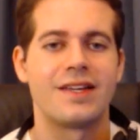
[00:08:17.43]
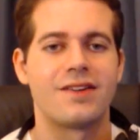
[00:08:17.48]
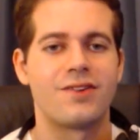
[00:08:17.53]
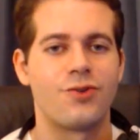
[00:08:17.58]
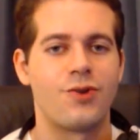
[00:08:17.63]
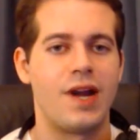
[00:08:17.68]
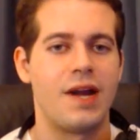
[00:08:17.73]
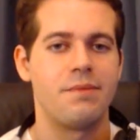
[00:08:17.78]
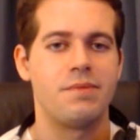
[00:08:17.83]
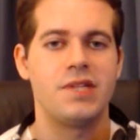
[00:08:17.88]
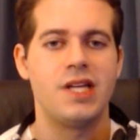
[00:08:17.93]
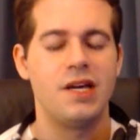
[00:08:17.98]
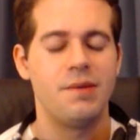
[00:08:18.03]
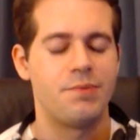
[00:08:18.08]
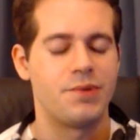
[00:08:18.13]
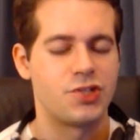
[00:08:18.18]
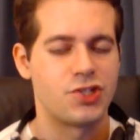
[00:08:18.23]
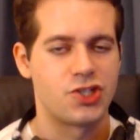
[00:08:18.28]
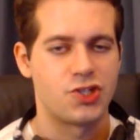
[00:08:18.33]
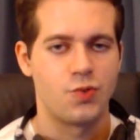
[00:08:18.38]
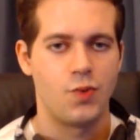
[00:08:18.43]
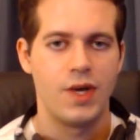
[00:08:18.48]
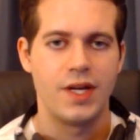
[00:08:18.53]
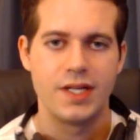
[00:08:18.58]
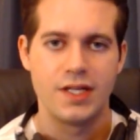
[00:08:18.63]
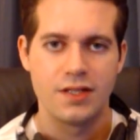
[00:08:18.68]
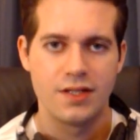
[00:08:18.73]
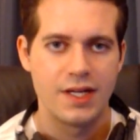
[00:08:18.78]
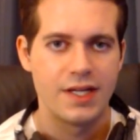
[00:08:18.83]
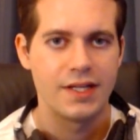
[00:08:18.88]
cramped up or
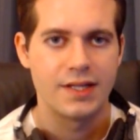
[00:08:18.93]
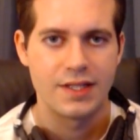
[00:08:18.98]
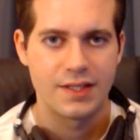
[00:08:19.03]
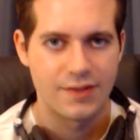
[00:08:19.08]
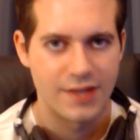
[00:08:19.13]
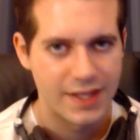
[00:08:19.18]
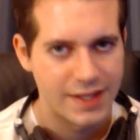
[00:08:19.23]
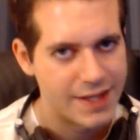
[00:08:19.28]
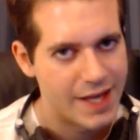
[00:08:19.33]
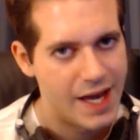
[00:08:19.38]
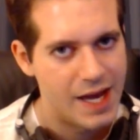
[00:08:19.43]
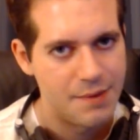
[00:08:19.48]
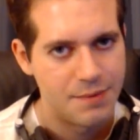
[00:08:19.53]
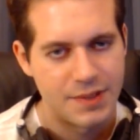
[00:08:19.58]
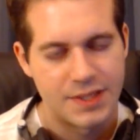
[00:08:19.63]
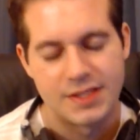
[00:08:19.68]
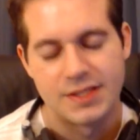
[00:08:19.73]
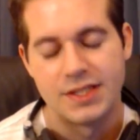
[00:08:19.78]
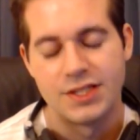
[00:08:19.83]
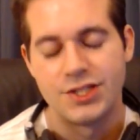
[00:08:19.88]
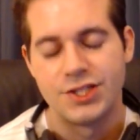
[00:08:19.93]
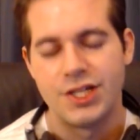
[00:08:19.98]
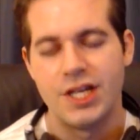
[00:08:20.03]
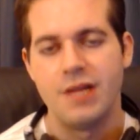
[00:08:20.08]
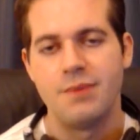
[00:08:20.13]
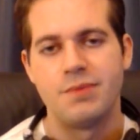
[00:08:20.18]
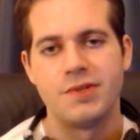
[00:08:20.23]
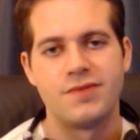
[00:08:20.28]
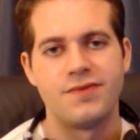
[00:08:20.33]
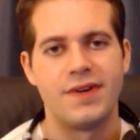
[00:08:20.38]
sweaty or anything like that because the
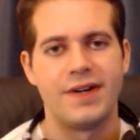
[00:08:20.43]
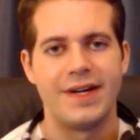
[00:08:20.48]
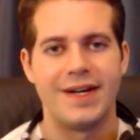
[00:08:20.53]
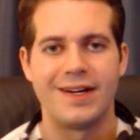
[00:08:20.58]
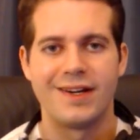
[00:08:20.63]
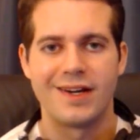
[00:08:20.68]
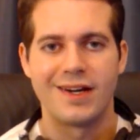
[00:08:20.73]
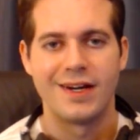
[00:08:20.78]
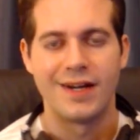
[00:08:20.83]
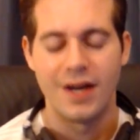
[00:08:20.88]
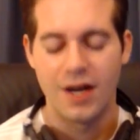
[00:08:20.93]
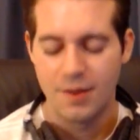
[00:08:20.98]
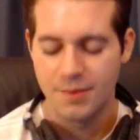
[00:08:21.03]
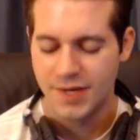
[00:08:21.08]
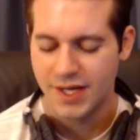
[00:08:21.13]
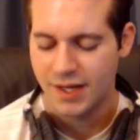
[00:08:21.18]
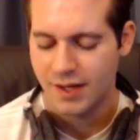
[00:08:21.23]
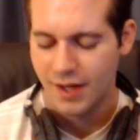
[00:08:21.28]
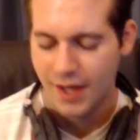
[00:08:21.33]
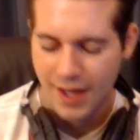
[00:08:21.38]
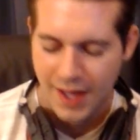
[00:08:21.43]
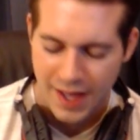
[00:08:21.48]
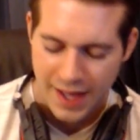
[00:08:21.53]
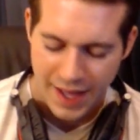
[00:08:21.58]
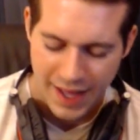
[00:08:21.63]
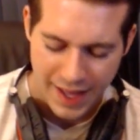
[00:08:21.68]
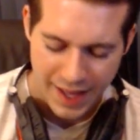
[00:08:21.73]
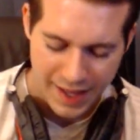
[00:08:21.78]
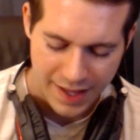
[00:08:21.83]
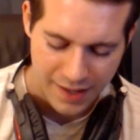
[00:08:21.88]
shape is very ergonomic
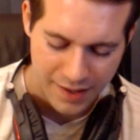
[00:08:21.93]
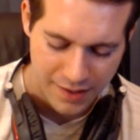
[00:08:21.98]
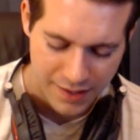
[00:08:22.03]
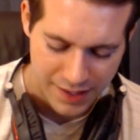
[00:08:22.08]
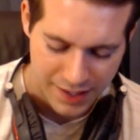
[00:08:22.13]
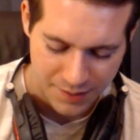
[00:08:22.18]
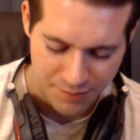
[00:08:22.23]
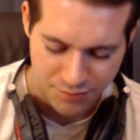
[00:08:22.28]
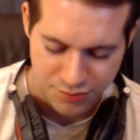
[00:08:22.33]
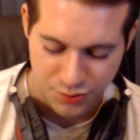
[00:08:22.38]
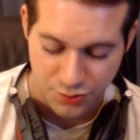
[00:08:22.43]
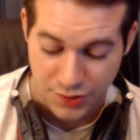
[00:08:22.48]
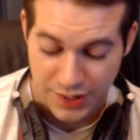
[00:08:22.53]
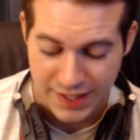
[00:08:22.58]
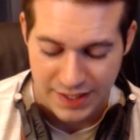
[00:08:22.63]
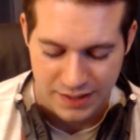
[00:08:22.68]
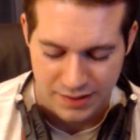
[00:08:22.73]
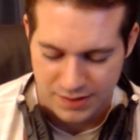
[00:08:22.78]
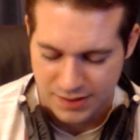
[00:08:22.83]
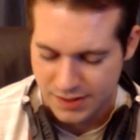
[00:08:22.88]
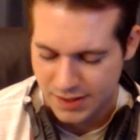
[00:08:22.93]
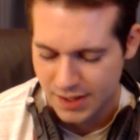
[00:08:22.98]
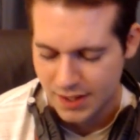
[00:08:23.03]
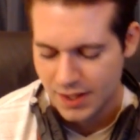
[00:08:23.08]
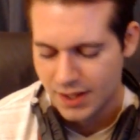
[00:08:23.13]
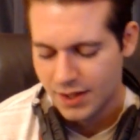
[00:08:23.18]
and it breathes.